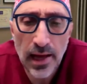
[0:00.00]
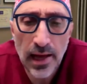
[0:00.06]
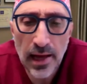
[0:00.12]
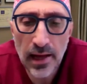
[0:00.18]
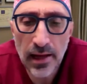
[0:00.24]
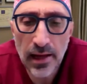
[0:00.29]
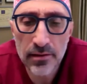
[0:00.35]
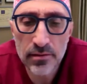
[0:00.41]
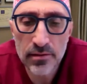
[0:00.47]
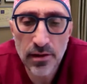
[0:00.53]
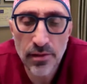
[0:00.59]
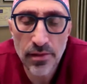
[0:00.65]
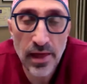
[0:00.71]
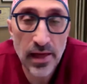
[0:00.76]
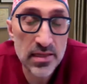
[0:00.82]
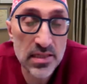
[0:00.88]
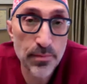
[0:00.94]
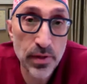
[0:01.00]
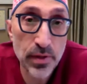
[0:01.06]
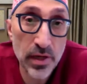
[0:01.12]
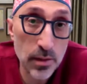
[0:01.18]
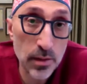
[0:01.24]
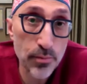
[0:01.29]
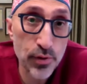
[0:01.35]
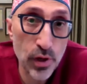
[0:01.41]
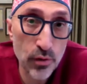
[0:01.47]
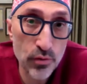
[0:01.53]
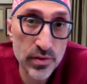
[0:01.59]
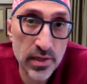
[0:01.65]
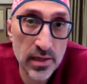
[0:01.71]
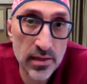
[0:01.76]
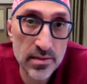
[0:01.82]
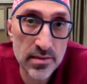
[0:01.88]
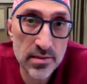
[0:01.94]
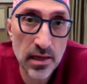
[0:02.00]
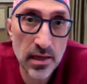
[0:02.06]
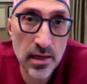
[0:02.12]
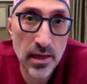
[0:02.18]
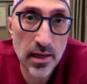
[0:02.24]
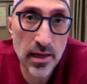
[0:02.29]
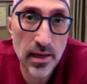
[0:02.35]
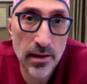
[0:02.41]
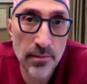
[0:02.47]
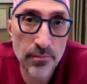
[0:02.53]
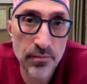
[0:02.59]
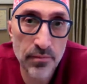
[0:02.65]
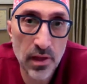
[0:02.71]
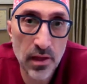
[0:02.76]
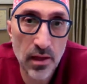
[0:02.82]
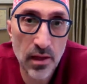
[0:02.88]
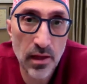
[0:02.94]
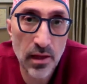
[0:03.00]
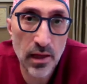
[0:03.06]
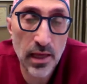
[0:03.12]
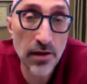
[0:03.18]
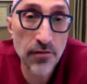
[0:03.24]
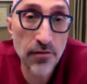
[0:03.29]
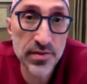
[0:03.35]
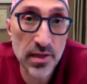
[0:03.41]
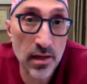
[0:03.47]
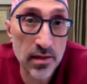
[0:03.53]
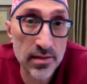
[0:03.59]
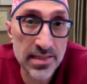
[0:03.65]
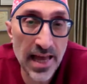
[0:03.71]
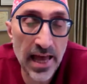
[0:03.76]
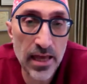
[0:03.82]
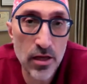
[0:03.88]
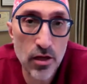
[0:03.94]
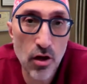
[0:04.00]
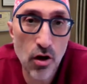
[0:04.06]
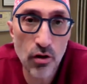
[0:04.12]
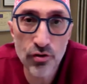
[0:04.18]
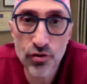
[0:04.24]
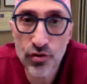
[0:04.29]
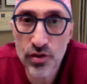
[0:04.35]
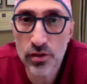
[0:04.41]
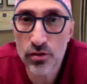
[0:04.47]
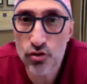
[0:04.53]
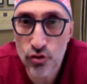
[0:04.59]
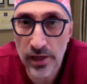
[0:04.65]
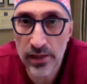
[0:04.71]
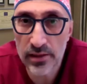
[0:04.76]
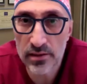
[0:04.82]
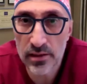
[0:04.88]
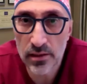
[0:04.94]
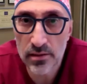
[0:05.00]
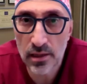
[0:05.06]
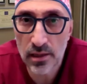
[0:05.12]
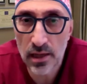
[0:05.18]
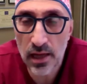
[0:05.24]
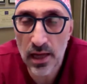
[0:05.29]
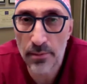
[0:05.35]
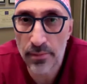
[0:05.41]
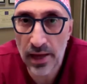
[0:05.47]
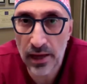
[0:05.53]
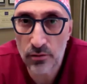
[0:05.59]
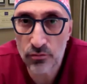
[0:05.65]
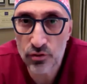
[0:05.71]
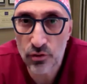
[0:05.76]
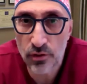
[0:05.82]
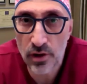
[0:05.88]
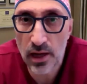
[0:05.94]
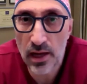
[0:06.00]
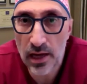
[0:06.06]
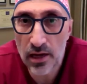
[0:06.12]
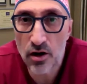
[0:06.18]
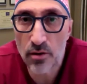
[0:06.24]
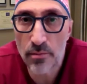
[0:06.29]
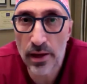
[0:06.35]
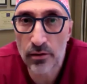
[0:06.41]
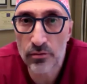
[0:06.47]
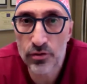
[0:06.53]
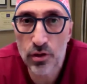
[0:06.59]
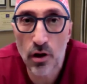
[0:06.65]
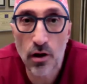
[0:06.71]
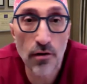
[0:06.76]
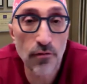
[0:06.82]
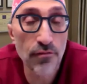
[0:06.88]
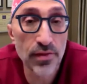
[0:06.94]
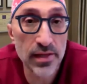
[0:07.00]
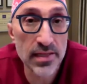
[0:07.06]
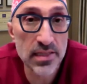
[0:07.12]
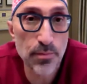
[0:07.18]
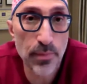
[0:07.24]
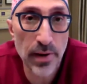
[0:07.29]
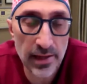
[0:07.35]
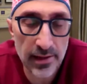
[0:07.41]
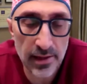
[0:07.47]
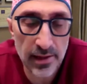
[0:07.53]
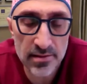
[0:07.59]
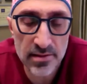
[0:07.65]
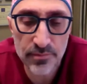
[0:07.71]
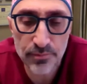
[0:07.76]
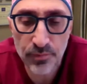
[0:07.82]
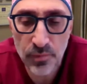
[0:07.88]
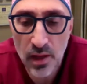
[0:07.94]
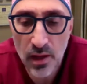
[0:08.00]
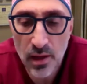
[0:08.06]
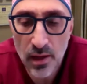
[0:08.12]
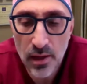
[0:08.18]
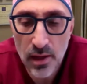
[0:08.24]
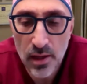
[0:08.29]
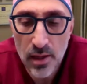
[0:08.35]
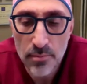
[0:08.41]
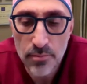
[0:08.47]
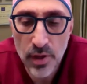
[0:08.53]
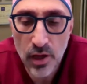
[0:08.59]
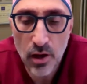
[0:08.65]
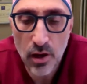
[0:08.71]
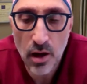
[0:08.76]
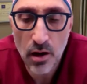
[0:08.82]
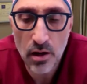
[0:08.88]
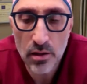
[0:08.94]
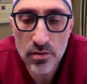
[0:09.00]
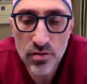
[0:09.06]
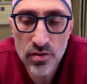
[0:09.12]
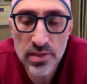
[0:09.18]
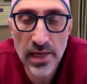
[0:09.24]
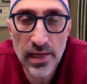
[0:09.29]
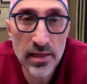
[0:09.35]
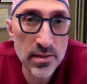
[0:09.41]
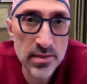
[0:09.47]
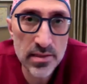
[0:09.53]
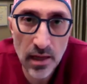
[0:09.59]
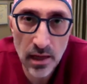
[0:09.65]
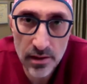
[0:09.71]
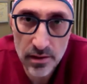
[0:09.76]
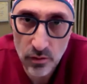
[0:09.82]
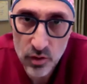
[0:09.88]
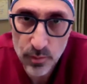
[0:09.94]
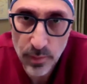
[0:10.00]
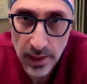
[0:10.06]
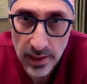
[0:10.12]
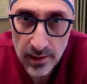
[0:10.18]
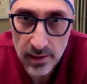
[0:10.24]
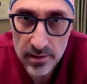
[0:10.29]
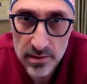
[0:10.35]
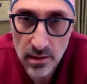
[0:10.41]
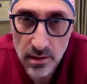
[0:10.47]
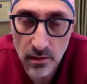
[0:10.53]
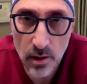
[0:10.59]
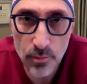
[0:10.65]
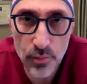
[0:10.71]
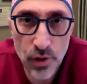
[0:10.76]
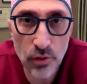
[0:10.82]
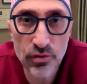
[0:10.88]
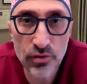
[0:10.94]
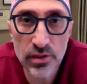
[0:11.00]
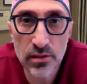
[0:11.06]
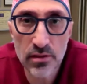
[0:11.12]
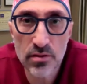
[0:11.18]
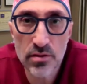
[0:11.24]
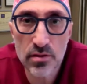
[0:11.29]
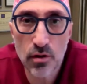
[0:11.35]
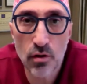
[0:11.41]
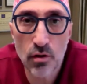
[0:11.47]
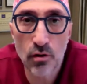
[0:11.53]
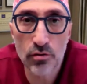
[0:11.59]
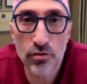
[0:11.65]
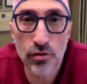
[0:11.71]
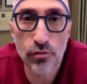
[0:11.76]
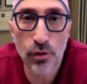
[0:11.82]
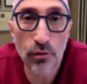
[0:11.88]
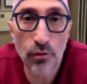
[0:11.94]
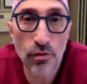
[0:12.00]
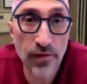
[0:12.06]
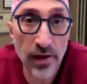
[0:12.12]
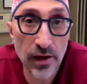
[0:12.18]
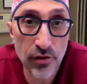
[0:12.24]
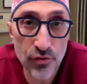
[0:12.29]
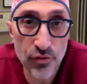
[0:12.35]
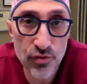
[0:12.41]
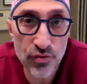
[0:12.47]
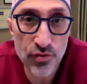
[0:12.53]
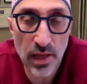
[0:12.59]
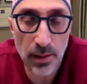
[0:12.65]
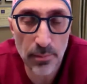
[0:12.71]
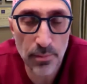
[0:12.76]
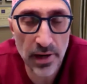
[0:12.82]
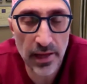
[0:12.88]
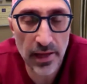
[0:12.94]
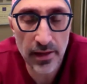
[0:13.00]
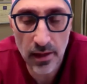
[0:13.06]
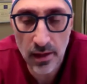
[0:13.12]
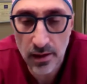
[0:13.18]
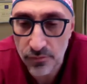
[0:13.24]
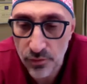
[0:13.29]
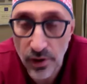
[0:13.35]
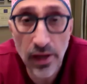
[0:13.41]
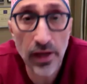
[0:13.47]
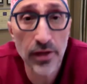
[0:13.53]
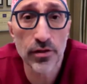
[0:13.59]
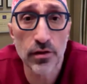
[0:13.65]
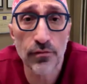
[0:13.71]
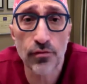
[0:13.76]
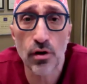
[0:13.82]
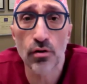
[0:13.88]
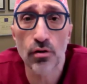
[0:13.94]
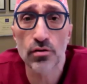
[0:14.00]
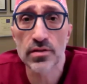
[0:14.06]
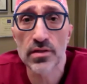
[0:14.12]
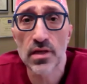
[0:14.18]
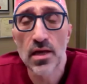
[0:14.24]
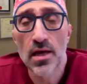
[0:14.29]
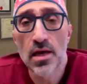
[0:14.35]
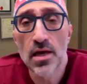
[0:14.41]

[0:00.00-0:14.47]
And that spinning process um, gives us a concentrated amount or a higher amount of these platelets. Because inside those platelets, there are proteins called growth factors that play a variety of roles